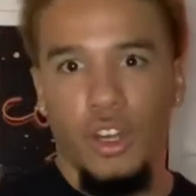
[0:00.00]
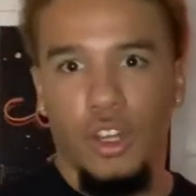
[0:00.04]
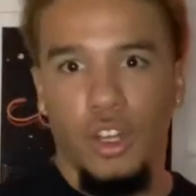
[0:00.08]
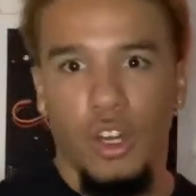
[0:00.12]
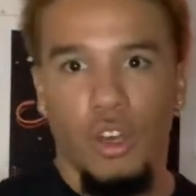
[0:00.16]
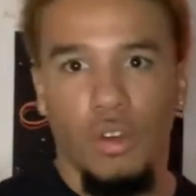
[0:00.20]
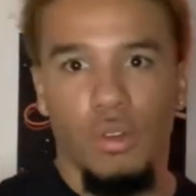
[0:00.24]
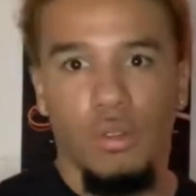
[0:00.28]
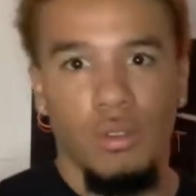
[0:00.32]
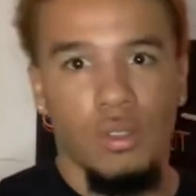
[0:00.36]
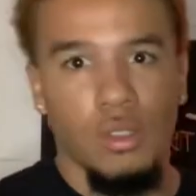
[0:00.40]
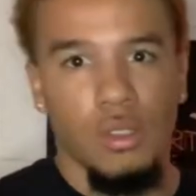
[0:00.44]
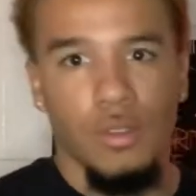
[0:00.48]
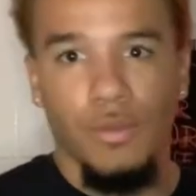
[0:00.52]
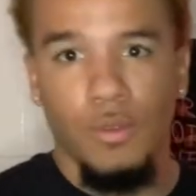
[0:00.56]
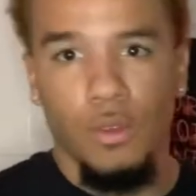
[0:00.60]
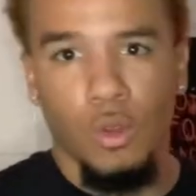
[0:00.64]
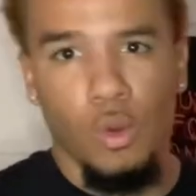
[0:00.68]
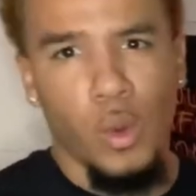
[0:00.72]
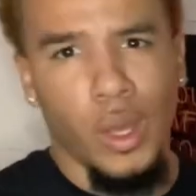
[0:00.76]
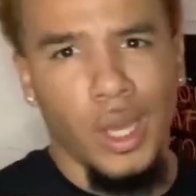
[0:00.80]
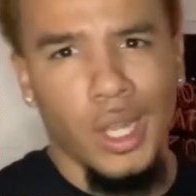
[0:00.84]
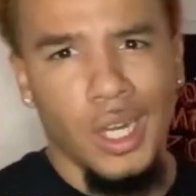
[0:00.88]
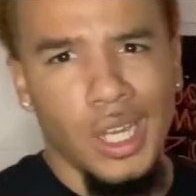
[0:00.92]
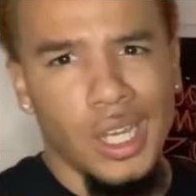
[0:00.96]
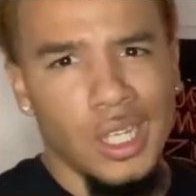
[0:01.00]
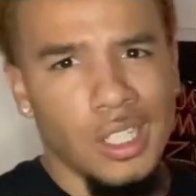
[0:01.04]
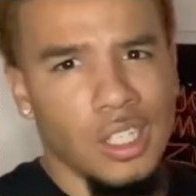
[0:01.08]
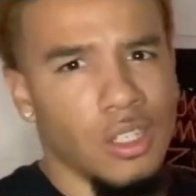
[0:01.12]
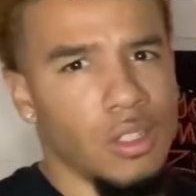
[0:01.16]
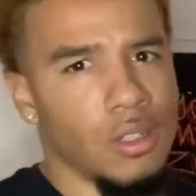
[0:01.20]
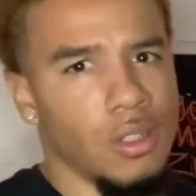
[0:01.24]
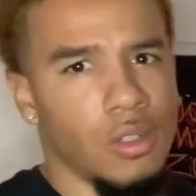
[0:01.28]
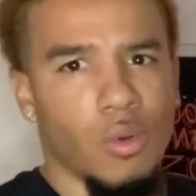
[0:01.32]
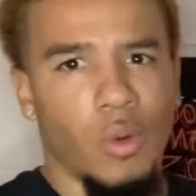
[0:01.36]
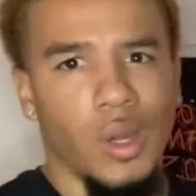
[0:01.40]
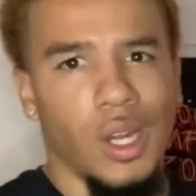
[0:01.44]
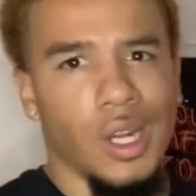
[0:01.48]
You know, quick and easy,
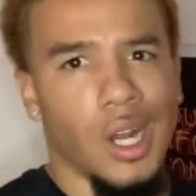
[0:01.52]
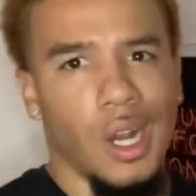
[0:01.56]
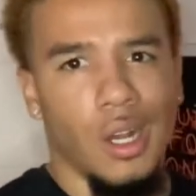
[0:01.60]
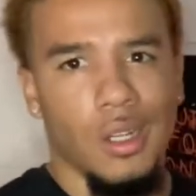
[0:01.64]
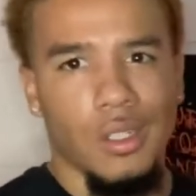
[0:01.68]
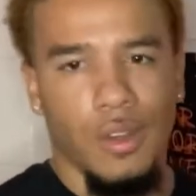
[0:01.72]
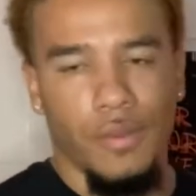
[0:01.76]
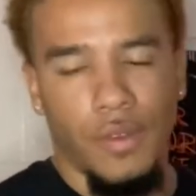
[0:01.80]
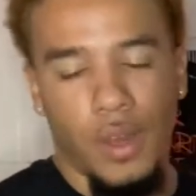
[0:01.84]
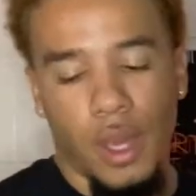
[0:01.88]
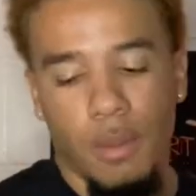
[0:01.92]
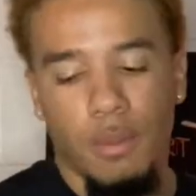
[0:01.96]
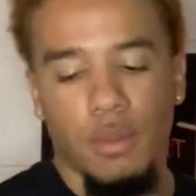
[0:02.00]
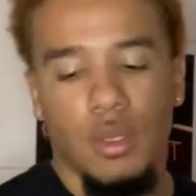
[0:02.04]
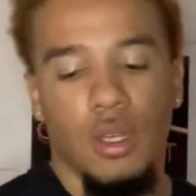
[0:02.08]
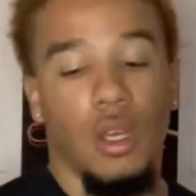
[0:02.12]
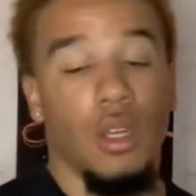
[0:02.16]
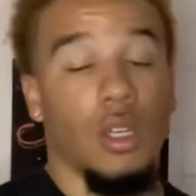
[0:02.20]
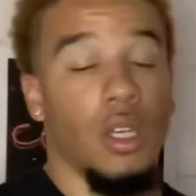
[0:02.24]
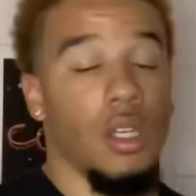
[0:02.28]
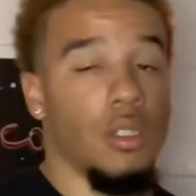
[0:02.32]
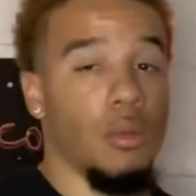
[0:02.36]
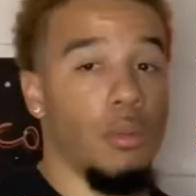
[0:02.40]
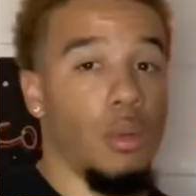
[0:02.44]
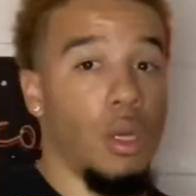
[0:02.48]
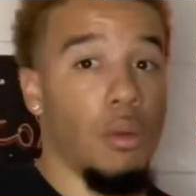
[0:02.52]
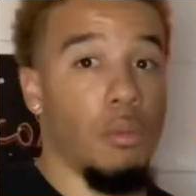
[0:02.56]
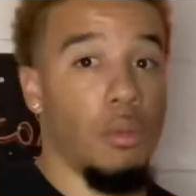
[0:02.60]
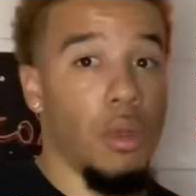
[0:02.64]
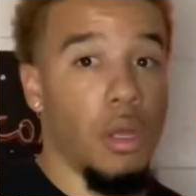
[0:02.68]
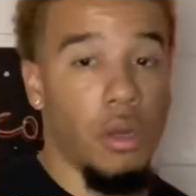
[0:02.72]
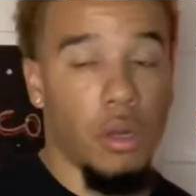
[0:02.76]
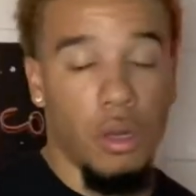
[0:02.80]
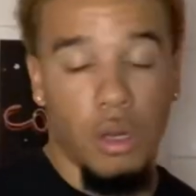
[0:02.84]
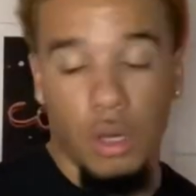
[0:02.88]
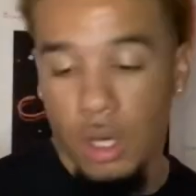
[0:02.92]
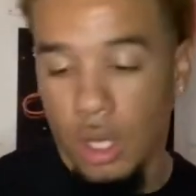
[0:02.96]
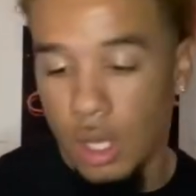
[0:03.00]
$20 off of Amazon, get somebody a
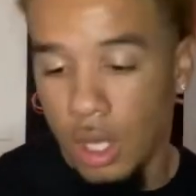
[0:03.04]
blender.